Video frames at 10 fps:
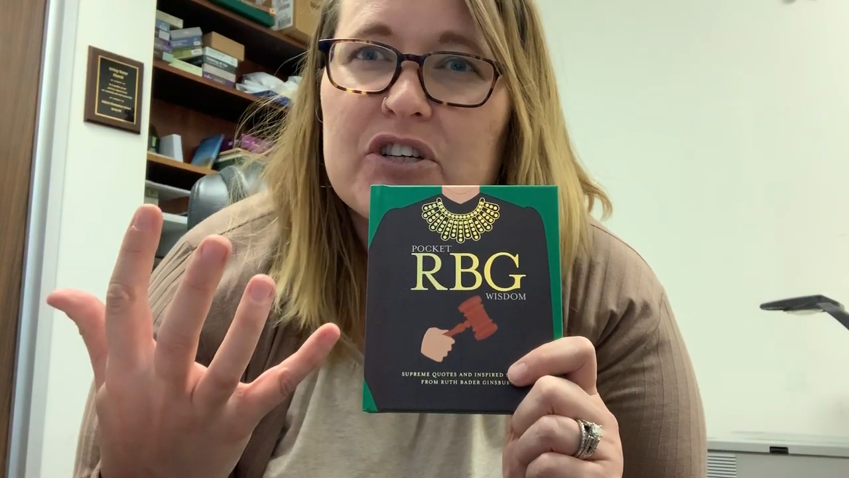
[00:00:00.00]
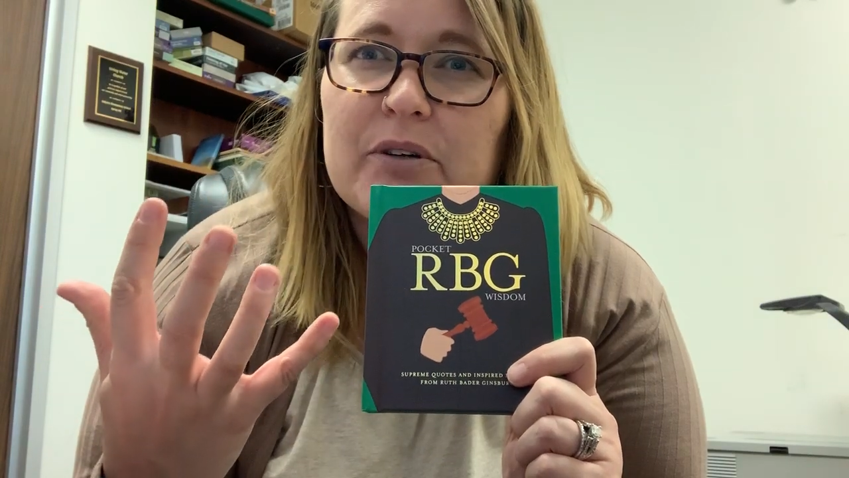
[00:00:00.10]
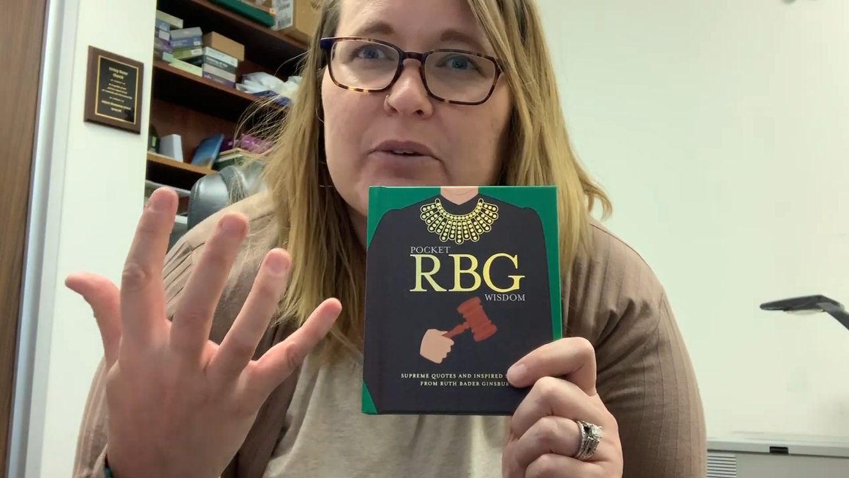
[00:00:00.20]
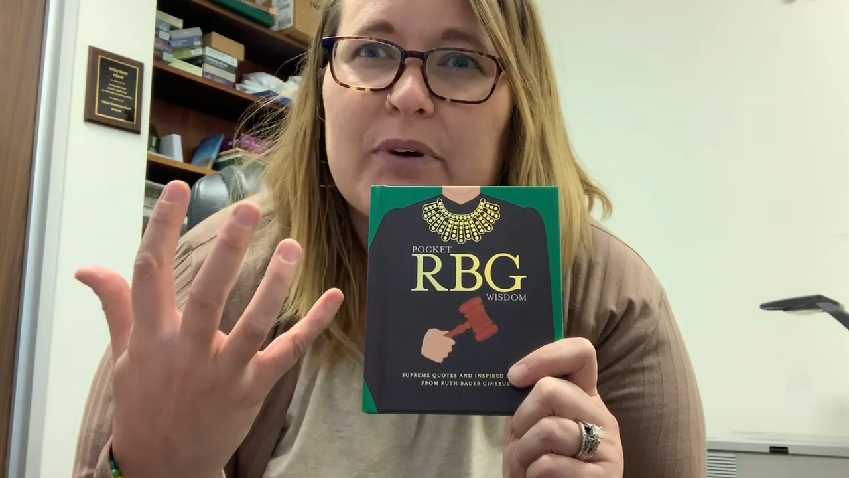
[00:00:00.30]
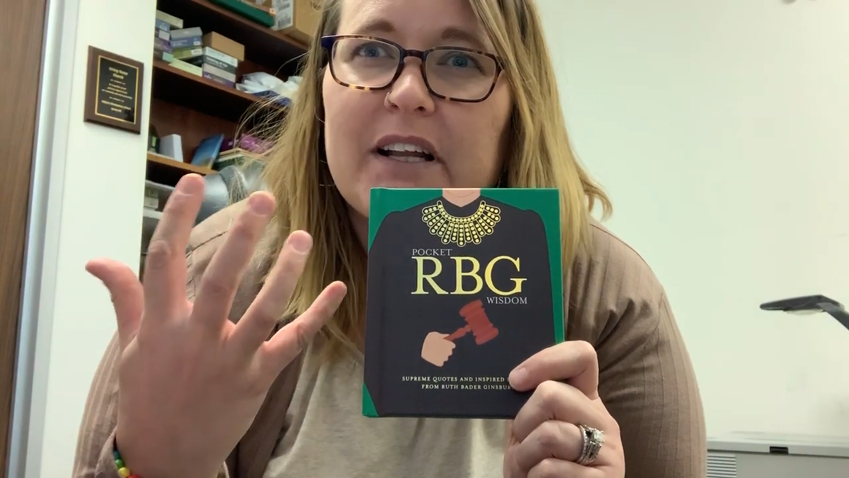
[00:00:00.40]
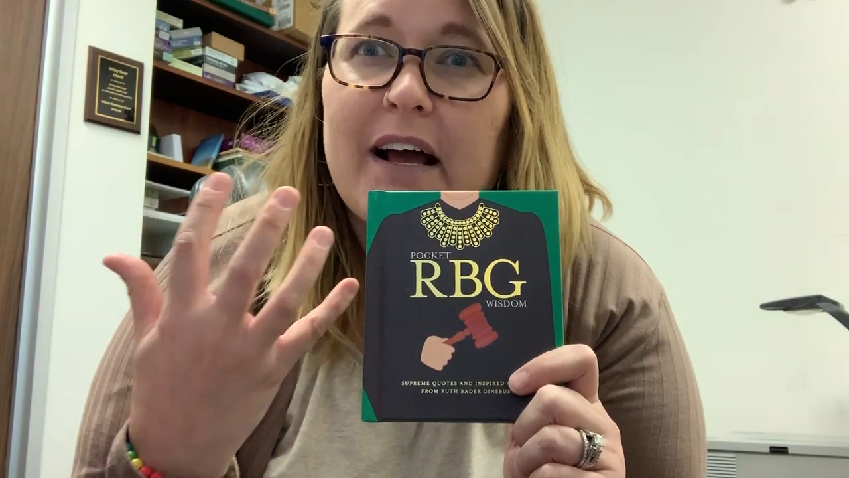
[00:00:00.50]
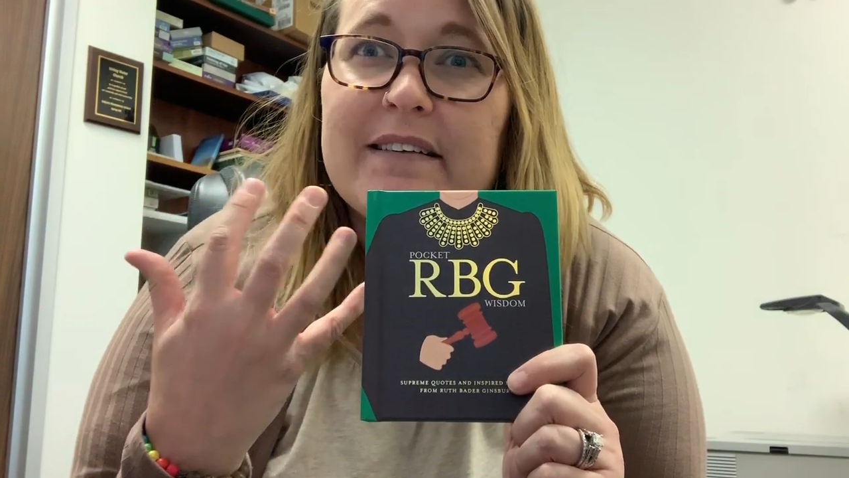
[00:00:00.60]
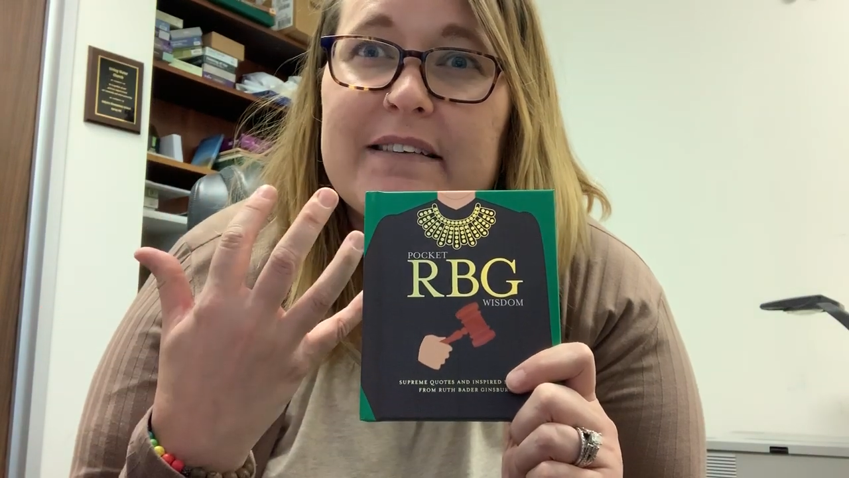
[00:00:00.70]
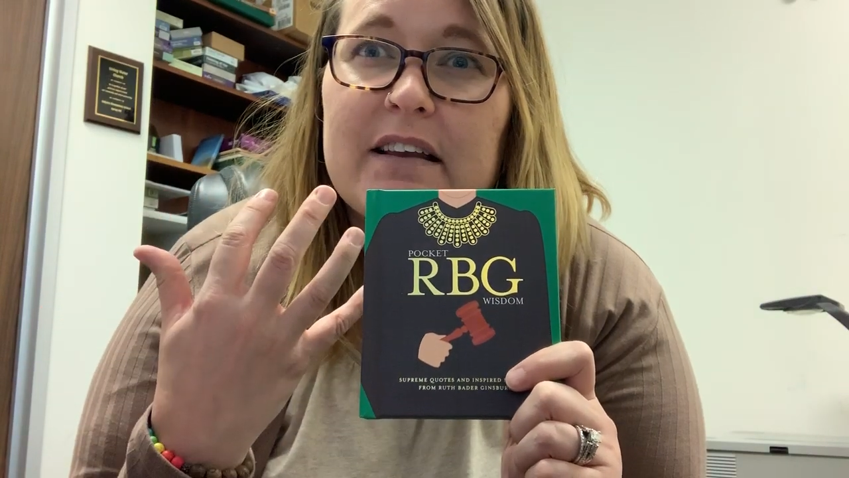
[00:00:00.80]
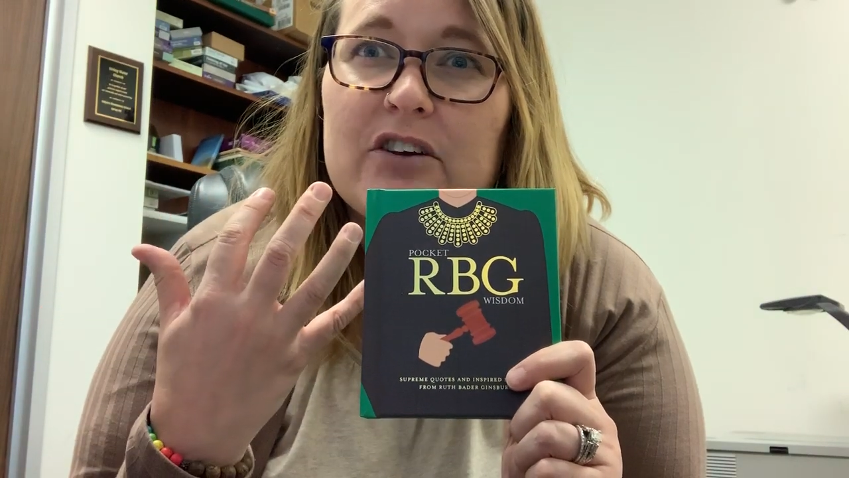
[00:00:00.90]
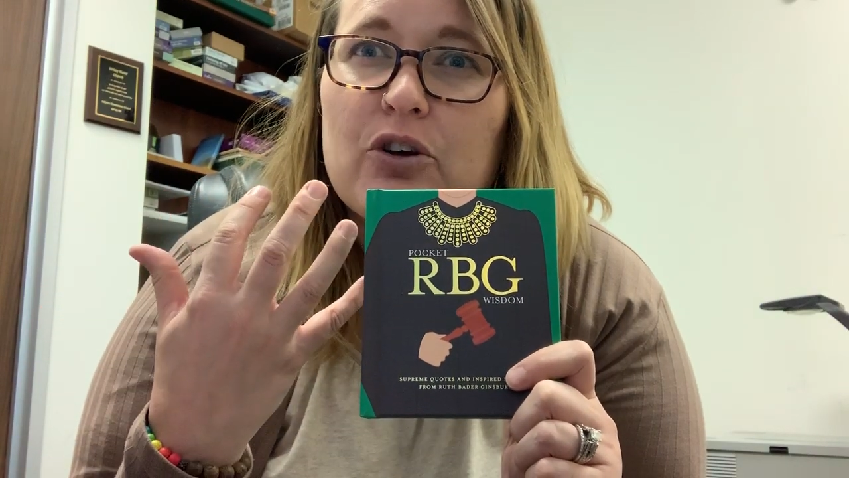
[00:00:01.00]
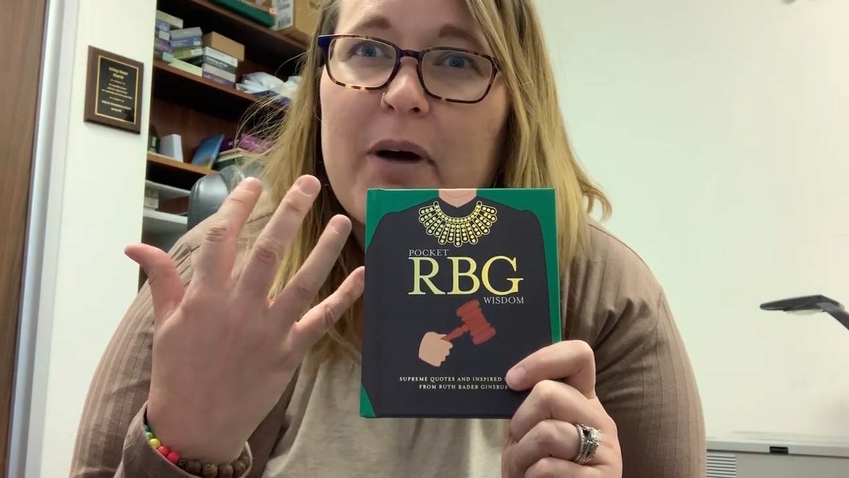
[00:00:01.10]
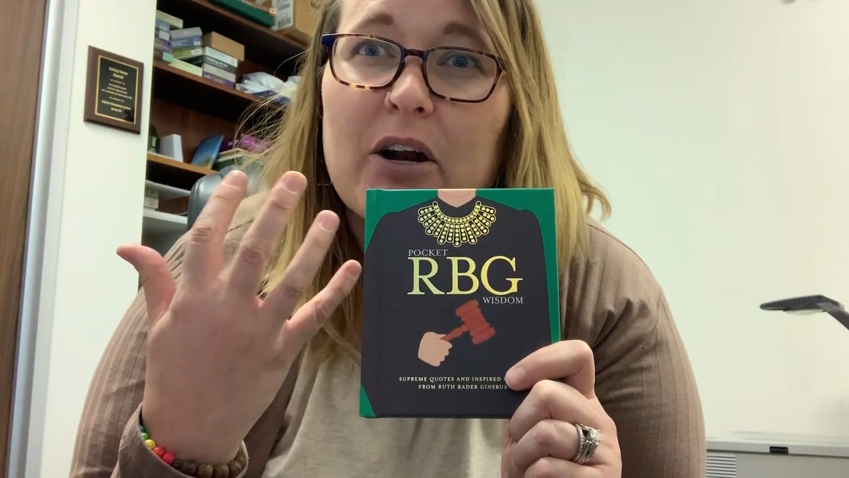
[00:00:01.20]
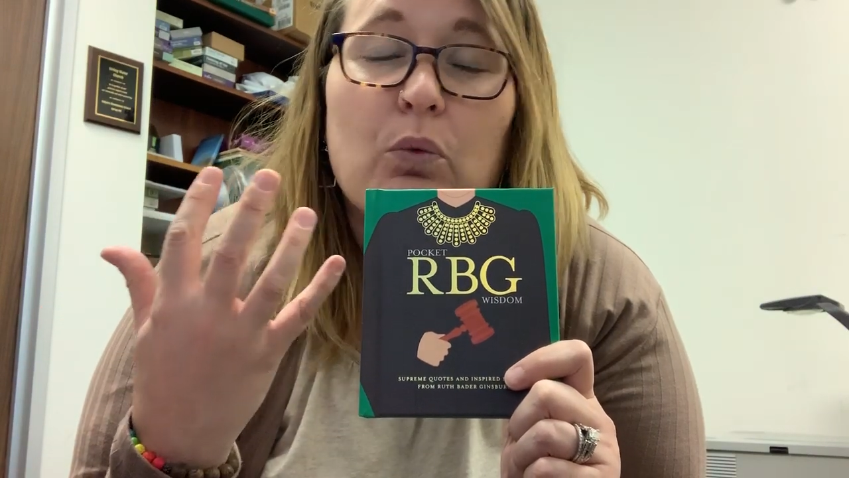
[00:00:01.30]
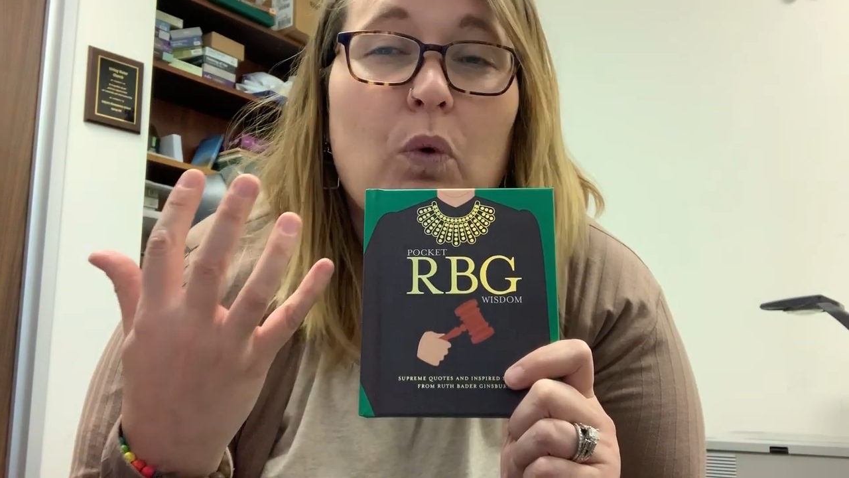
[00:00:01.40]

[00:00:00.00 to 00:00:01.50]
to and realize that no matter